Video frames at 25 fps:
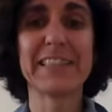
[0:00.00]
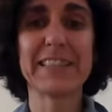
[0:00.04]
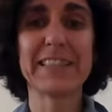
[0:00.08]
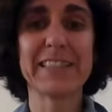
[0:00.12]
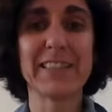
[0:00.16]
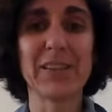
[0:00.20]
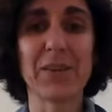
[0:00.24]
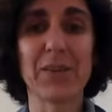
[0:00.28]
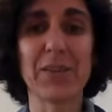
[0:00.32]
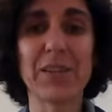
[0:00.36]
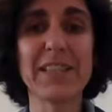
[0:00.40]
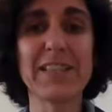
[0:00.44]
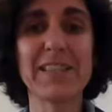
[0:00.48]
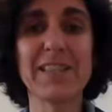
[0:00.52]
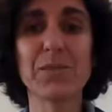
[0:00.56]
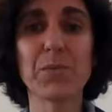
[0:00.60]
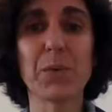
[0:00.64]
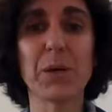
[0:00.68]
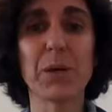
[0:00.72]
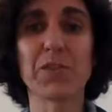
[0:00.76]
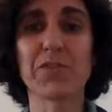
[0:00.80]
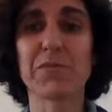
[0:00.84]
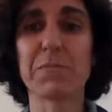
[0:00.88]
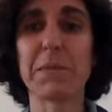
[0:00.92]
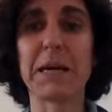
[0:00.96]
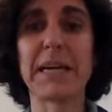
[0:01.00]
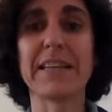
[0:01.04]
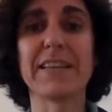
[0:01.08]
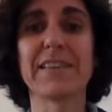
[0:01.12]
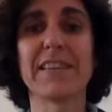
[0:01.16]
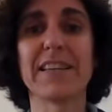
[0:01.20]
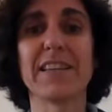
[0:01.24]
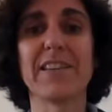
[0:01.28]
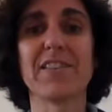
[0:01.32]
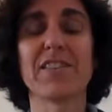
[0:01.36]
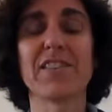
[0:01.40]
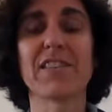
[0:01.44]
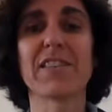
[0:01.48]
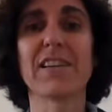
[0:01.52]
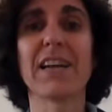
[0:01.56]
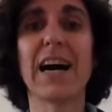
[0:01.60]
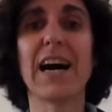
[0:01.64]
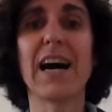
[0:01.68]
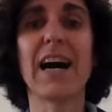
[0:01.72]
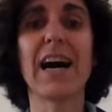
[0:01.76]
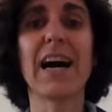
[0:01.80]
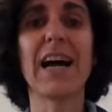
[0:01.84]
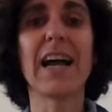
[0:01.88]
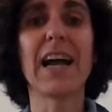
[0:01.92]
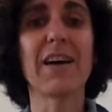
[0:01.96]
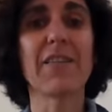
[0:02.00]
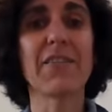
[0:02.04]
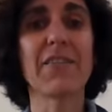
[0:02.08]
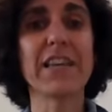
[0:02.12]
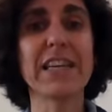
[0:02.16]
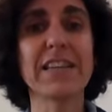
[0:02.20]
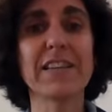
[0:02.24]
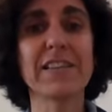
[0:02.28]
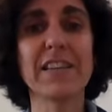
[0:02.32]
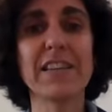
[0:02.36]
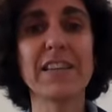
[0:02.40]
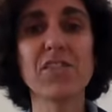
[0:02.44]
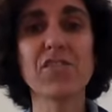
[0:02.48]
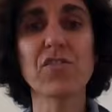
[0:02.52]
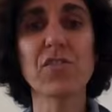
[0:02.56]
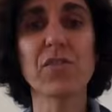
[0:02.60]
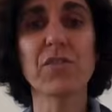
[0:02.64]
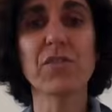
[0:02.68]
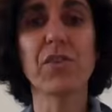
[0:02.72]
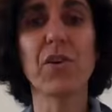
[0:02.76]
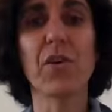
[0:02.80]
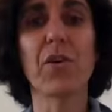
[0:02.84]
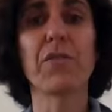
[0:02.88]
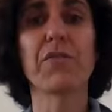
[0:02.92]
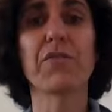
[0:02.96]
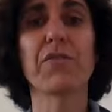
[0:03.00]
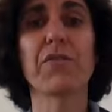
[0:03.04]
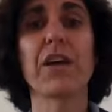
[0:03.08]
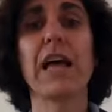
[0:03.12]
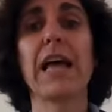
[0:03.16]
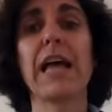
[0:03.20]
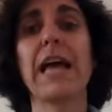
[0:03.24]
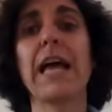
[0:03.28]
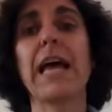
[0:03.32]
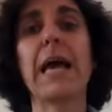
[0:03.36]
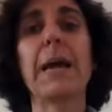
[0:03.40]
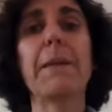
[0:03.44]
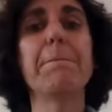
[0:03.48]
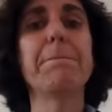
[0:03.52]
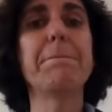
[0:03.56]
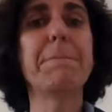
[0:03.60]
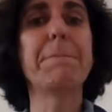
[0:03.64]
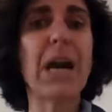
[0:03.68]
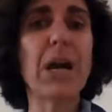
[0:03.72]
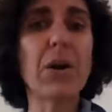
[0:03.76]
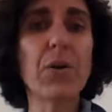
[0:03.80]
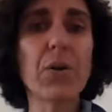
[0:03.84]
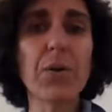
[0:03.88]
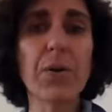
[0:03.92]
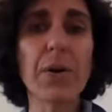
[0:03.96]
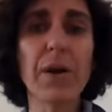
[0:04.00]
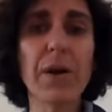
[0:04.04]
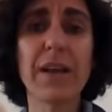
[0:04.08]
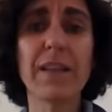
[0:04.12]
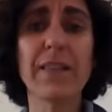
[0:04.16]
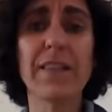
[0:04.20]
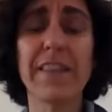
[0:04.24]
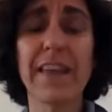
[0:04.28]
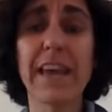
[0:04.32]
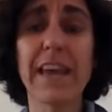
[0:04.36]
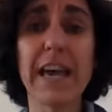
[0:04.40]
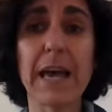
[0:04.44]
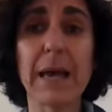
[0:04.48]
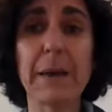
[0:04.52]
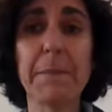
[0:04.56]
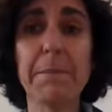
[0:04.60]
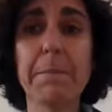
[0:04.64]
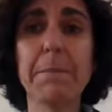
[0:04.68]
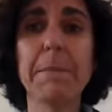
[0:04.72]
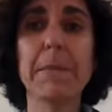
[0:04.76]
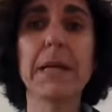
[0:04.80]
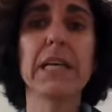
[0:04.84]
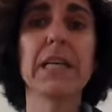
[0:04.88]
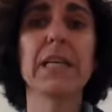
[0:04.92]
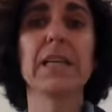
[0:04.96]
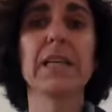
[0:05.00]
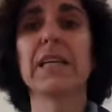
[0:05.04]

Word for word: So this is one of my intentions. I have the intention of empowering them